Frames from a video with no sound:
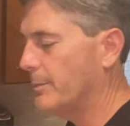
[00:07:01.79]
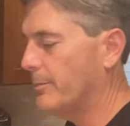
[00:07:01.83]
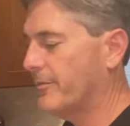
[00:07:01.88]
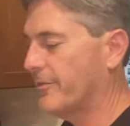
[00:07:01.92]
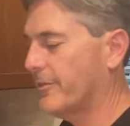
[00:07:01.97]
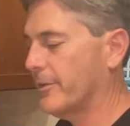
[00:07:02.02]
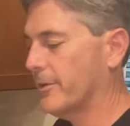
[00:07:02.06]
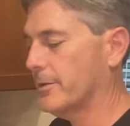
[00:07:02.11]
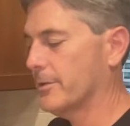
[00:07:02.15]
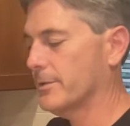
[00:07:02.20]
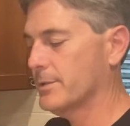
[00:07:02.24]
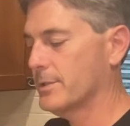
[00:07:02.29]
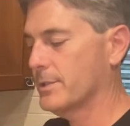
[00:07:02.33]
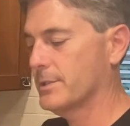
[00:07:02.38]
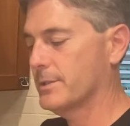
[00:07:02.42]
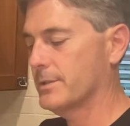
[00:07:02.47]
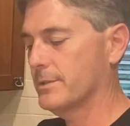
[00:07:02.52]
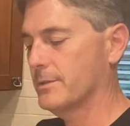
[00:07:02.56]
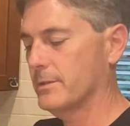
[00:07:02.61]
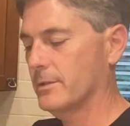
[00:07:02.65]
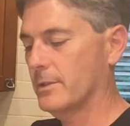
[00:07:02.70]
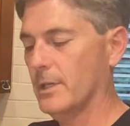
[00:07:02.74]
first.
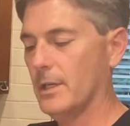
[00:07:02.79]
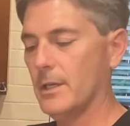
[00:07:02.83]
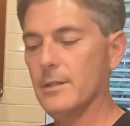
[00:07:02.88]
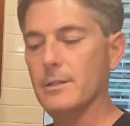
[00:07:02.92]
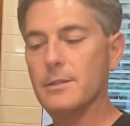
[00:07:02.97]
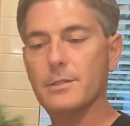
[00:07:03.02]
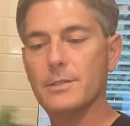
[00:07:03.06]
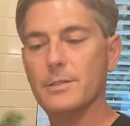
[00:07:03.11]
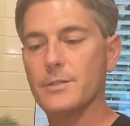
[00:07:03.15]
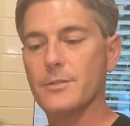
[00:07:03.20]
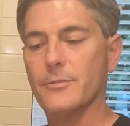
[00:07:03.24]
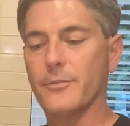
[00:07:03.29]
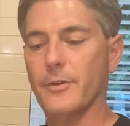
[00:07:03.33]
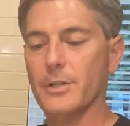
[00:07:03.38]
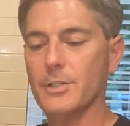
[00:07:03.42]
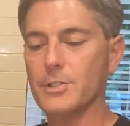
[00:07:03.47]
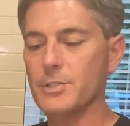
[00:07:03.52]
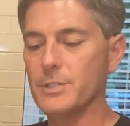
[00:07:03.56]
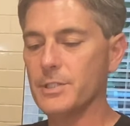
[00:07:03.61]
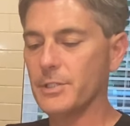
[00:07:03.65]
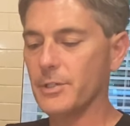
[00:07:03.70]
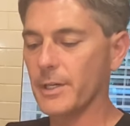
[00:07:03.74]
Okay, this is fresh
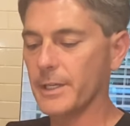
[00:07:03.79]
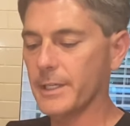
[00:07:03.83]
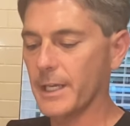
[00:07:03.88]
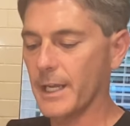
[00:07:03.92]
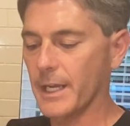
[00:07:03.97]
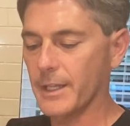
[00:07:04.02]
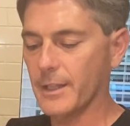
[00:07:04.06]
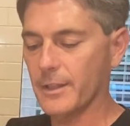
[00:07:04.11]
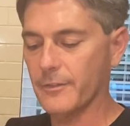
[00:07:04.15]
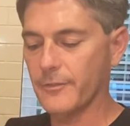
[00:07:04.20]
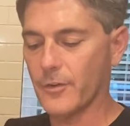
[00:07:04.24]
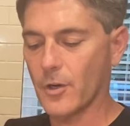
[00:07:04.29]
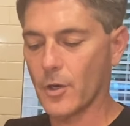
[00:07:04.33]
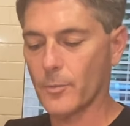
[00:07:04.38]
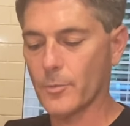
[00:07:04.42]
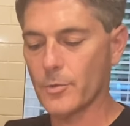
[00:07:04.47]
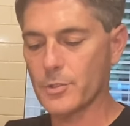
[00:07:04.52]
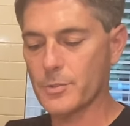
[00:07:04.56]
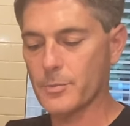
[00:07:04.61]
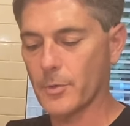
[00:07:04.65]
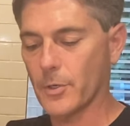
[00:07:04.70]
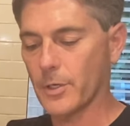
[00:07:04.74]
dill I got at the
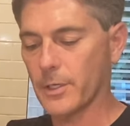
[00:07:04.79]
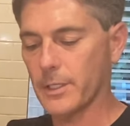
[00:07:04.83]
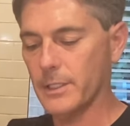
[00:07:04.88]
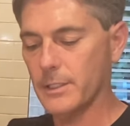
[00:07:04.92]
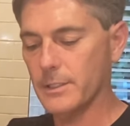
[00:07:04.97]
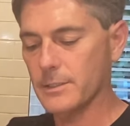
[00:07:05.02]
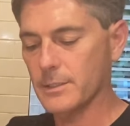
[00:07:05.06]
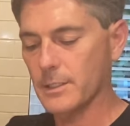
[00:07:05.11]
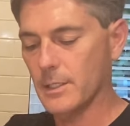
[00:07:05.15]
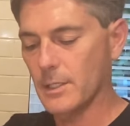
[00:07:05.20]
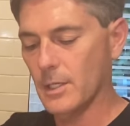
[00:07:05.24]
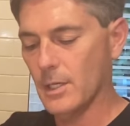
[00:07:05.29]
farmer's market.